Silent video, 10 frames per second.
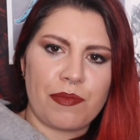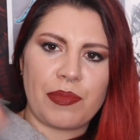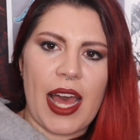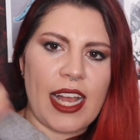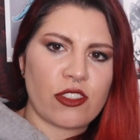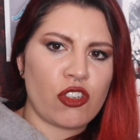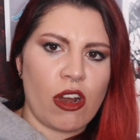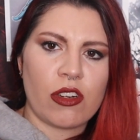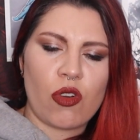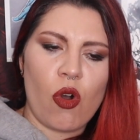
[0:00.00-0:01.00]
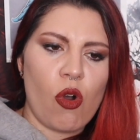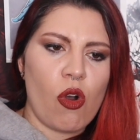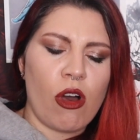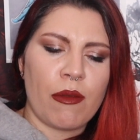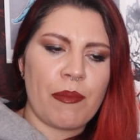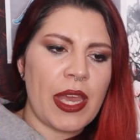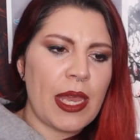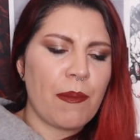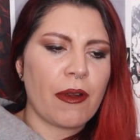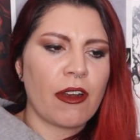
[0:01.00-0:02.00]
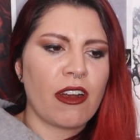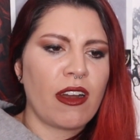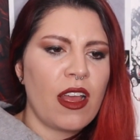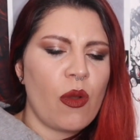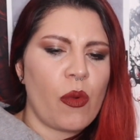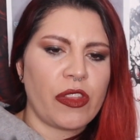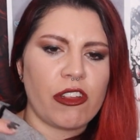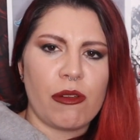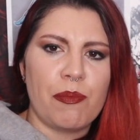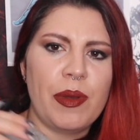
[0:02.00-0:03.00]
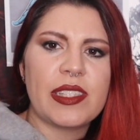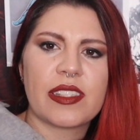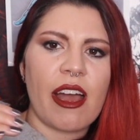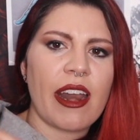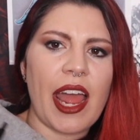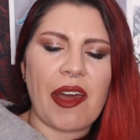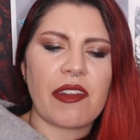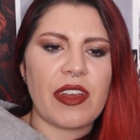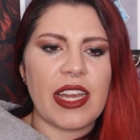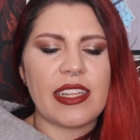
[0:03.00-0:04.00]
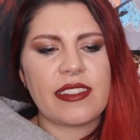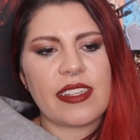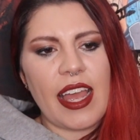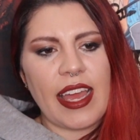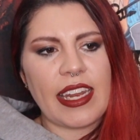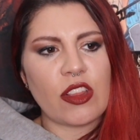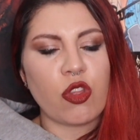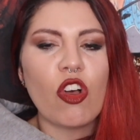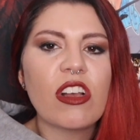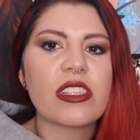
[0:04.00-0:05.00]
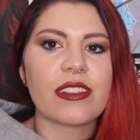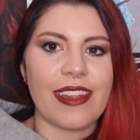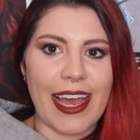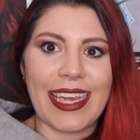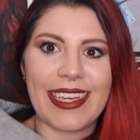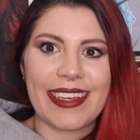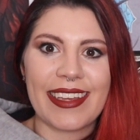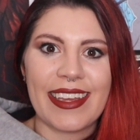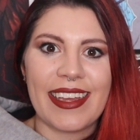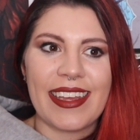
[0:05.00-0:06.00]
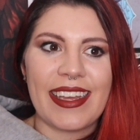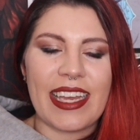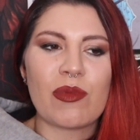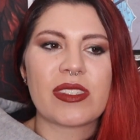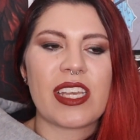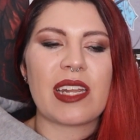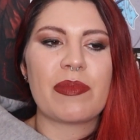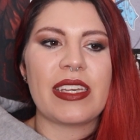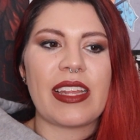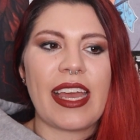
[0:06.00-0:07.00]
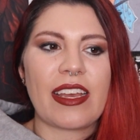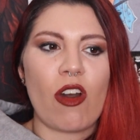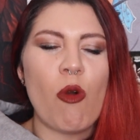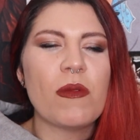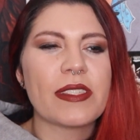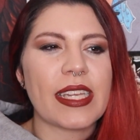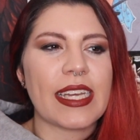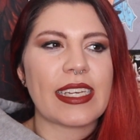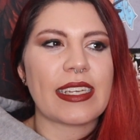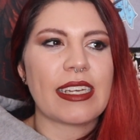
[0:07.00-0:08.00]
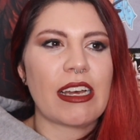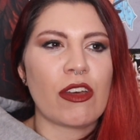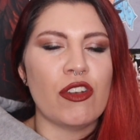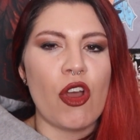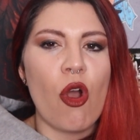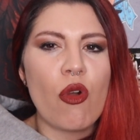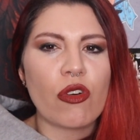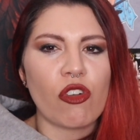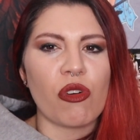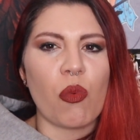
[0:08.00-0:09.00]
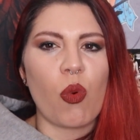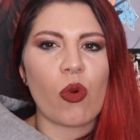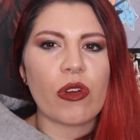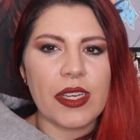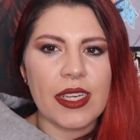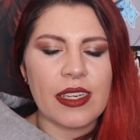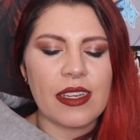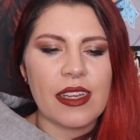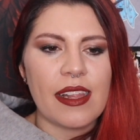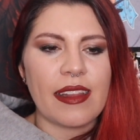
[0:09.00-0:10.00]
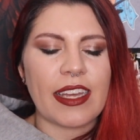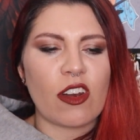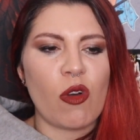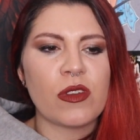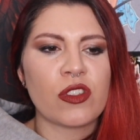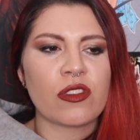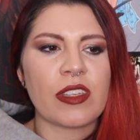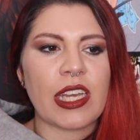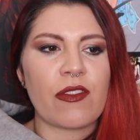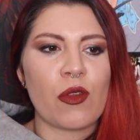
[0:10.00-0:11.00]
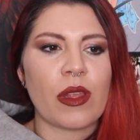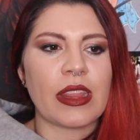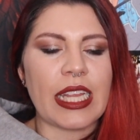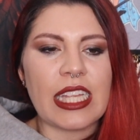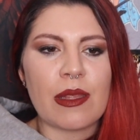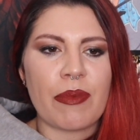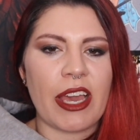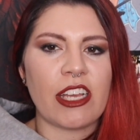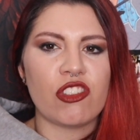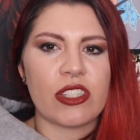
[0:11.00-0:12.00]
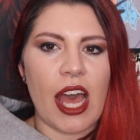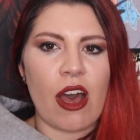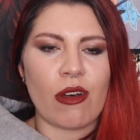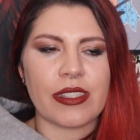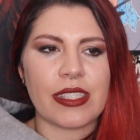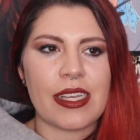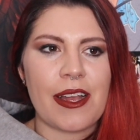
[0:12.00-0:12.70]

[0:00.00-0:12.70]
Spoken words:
black charcoal on paper with little bits cut out of it, and it looks like it was gonna be like almost like a note or a warning. Like it almost looks like if you had laid the pages out,